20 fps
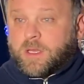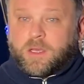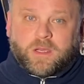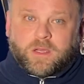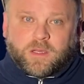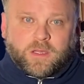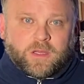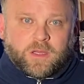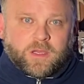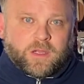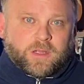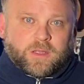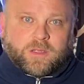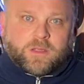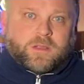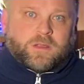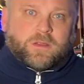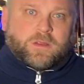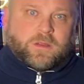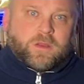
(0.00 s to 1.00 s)
look,
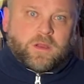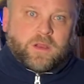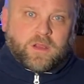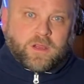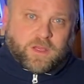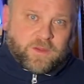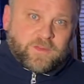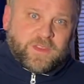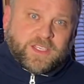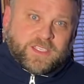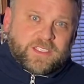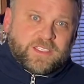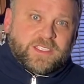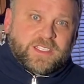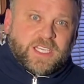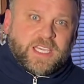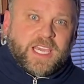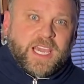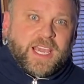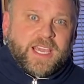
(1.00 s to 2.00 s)
if this is
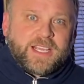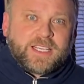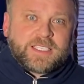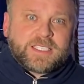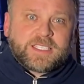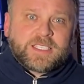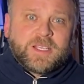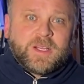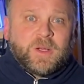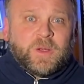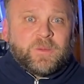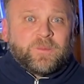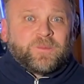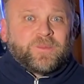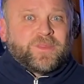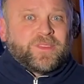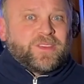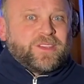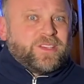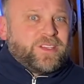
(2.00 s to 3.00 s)
the case,
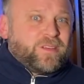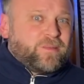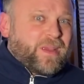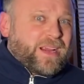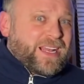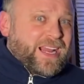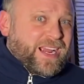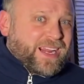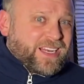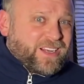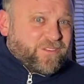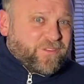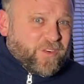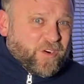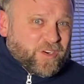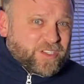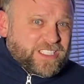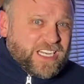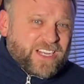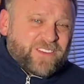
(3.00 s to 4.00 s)
you may not get a
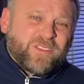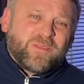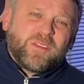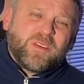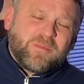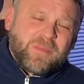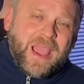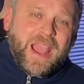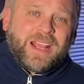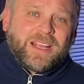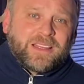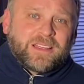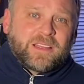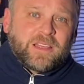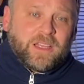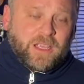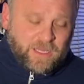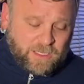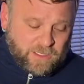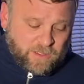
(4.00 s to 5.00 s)
first out of him. You may.
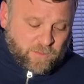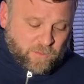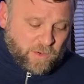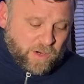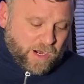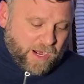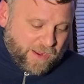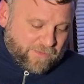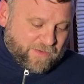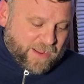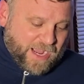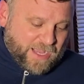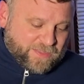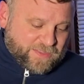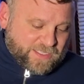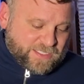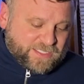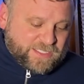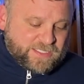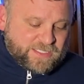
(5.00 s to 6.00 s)
And where I've got
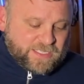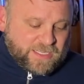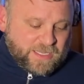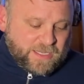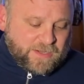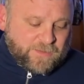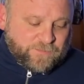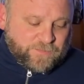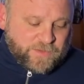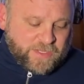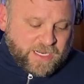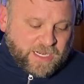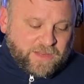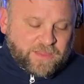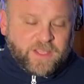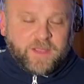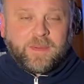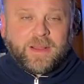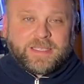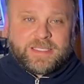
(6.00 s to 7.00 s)
this is, you got to
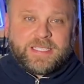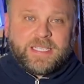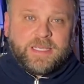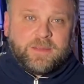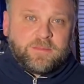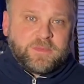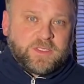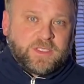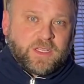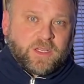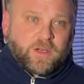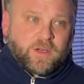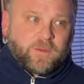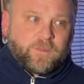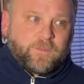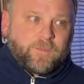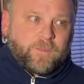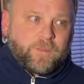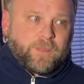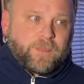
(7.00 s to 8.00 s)
think about teams that
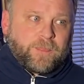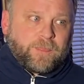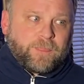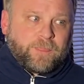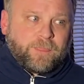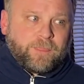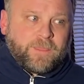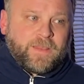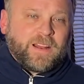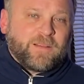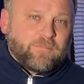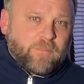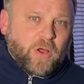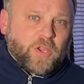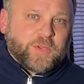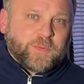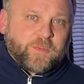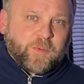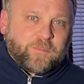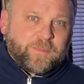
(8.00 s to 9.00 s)
have
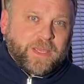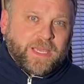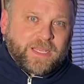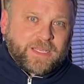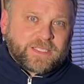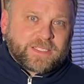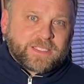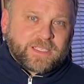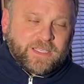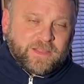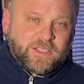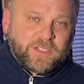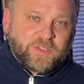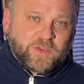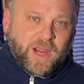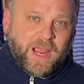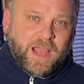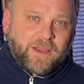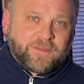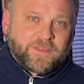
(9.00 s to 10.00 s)
multiple picks in the
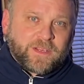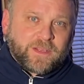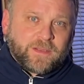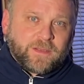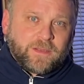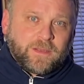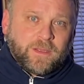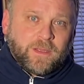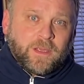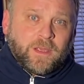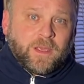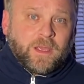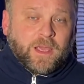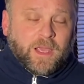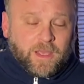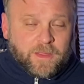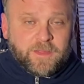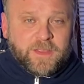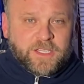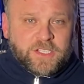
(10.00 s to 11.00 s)
draft.
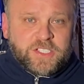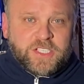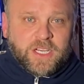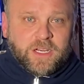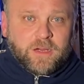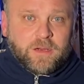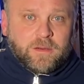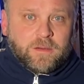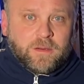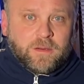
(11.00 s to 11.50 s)
And this year,